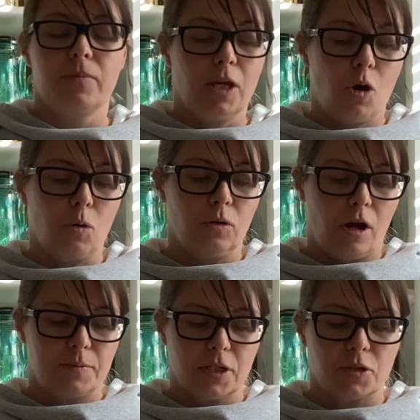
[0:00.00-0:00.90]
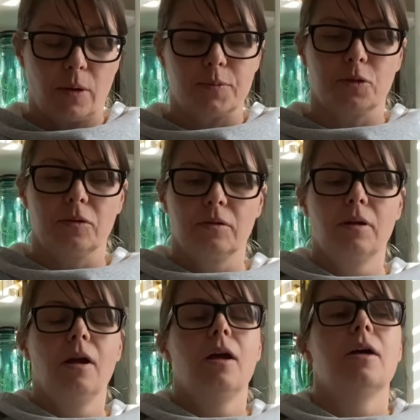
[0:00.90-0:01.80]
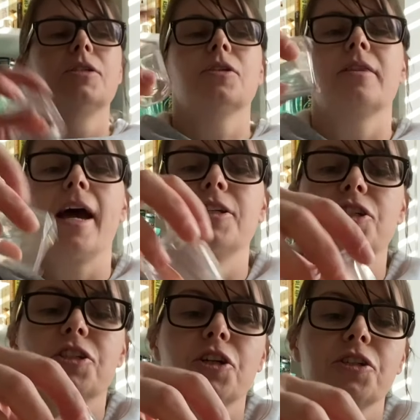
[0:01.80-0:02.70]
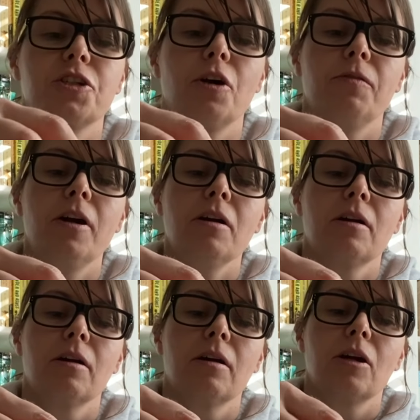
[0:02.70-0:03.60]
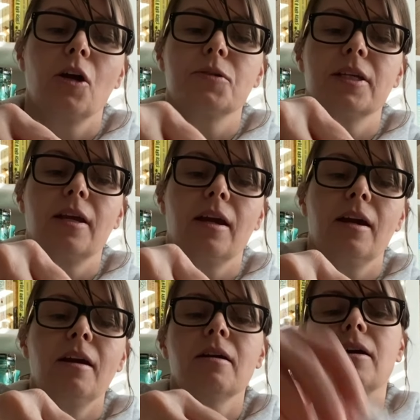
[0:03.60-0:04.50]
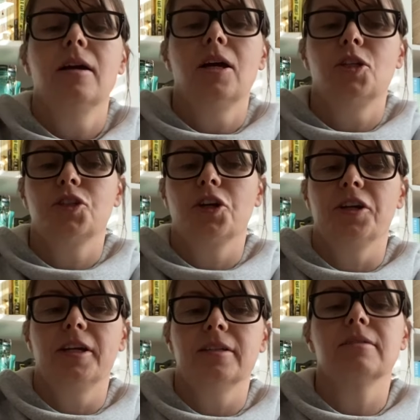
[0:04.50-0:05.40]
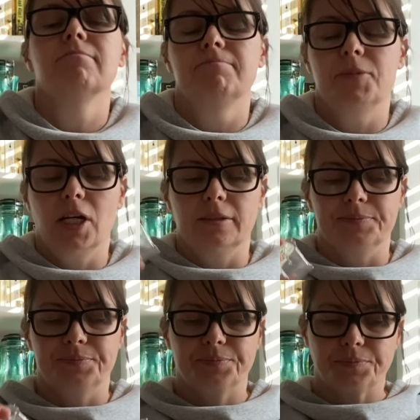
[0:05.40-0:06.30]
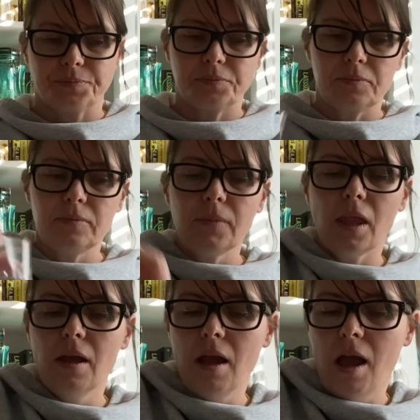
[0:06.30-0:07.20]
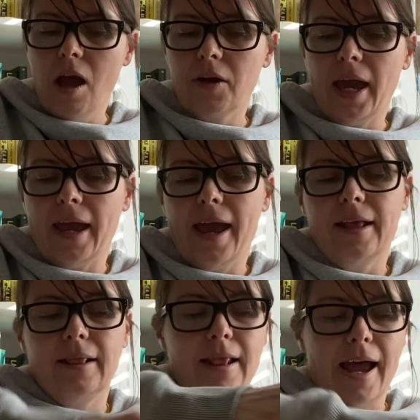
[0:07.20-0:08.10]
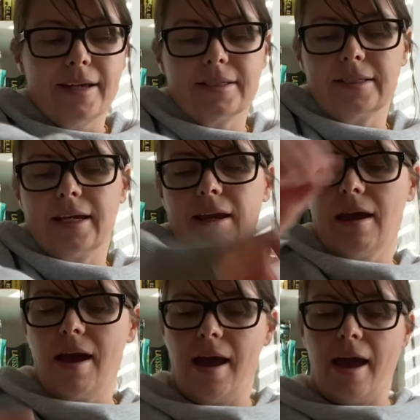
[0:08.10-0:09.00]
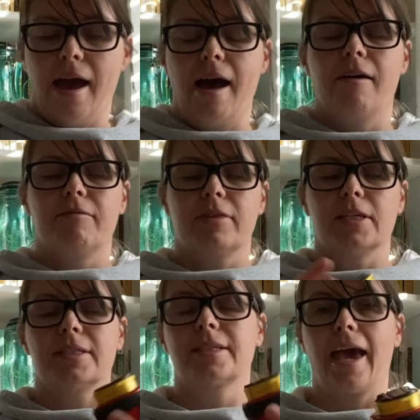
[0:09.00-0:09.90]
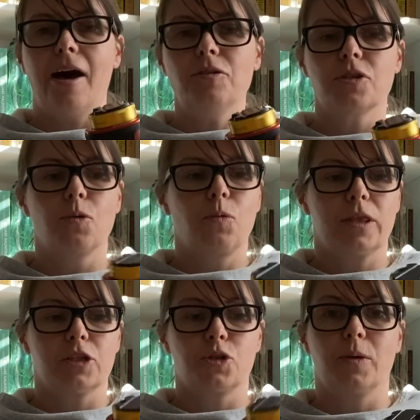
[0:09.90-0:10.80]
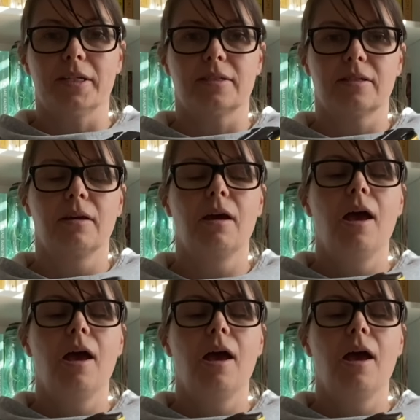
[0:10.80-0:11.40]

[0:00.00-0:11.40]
the old optic swap tool. So that just turns over, goes in here, turn it, done. Okay, and lastly, I have the Scout with the twist.